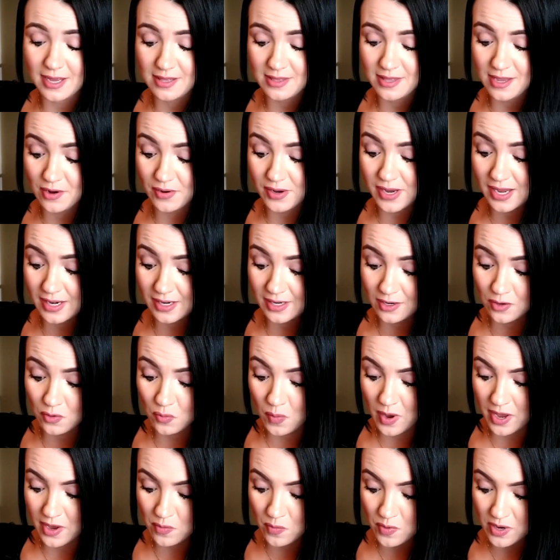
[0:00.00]
and they're getting
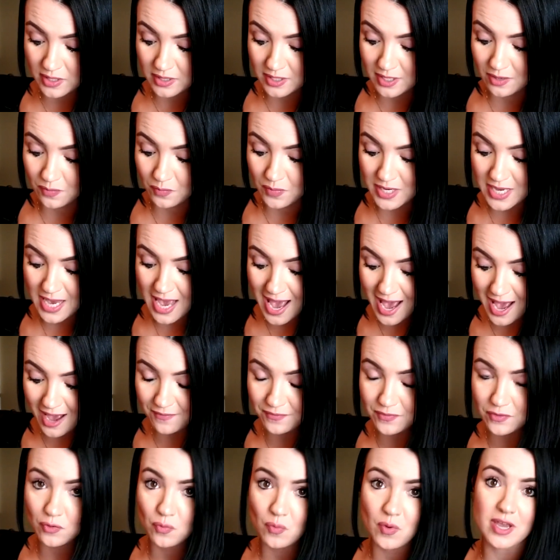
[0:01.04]
away with it. We
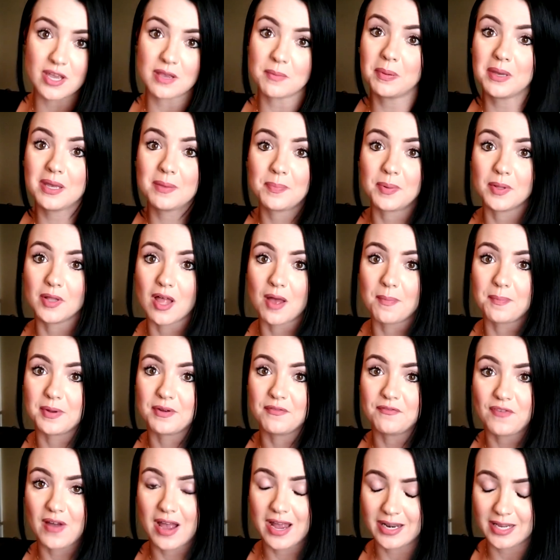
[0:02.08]
have to wake people up
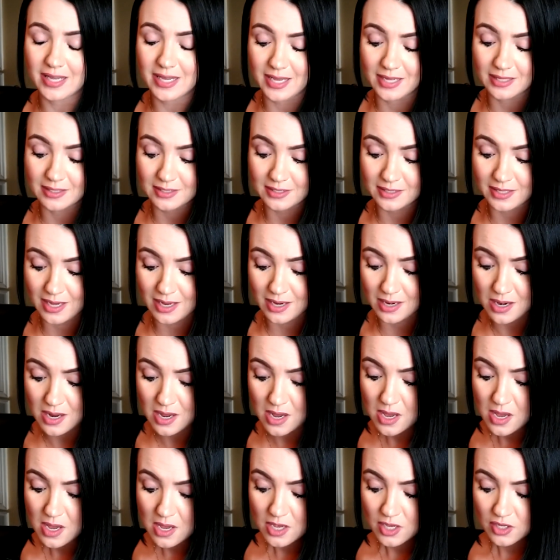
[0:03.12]
and fight against it.
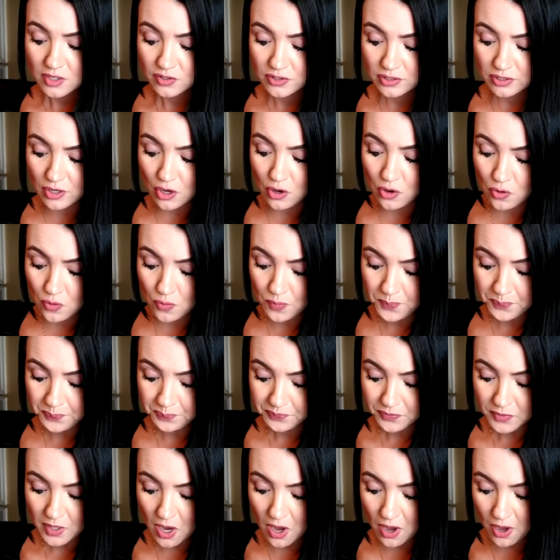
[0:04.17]
So
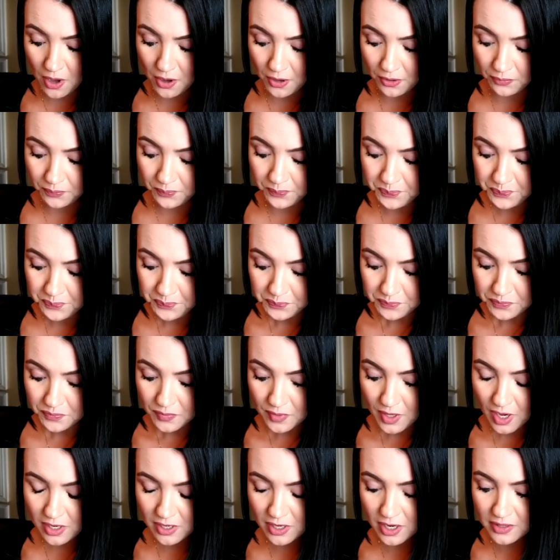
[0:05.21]

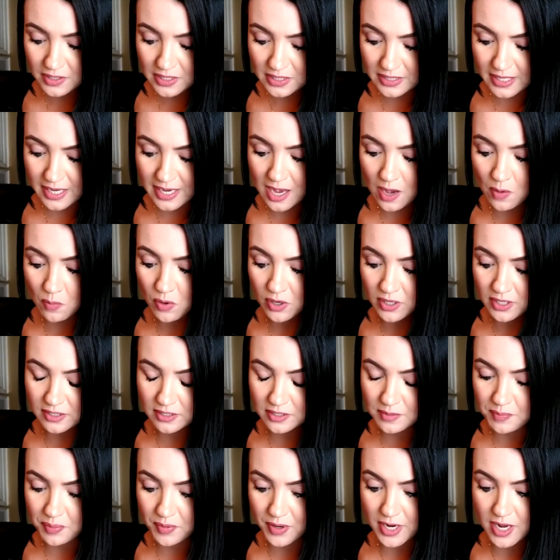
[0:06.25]
another thing I
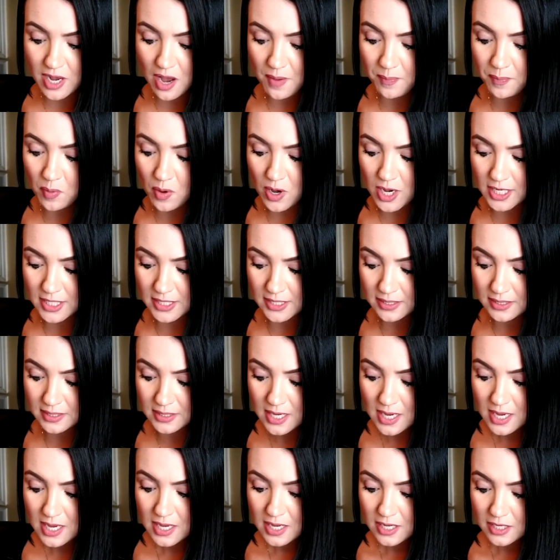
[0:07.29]
wanted to bring up
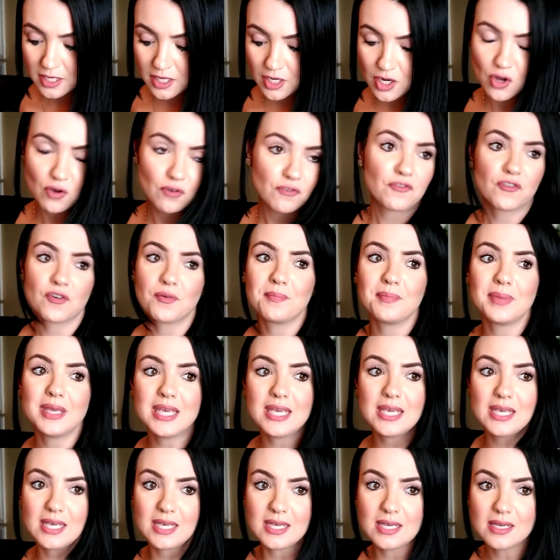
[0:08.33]
was, you know, for
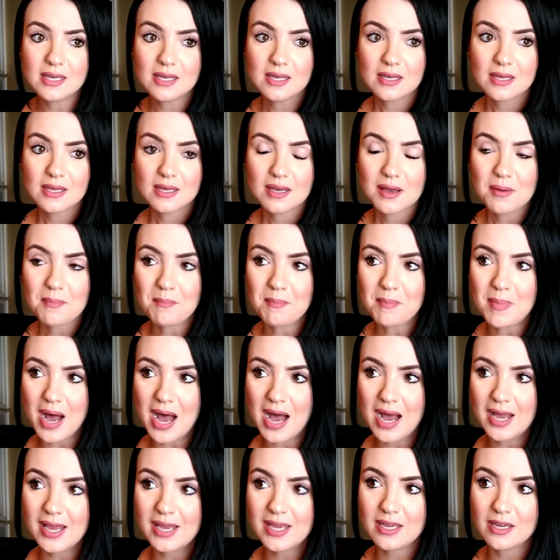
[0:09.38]
me,
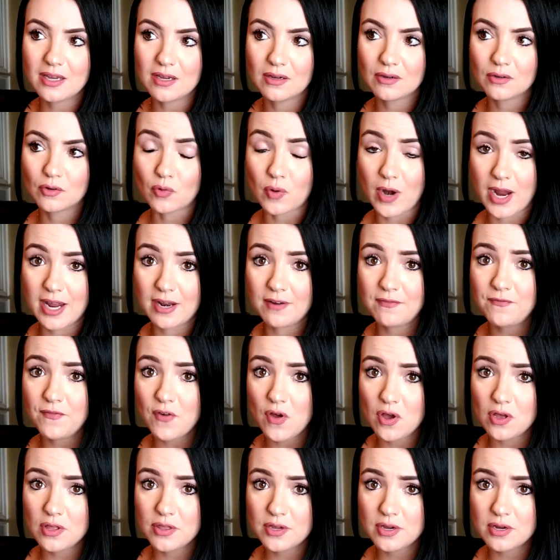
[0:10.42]
my
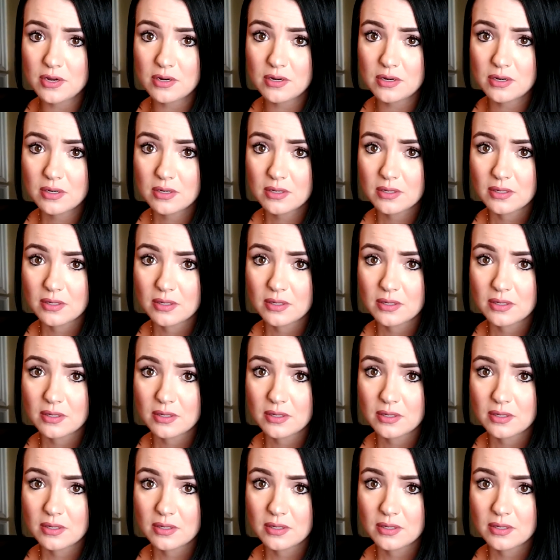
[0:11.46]
grandfather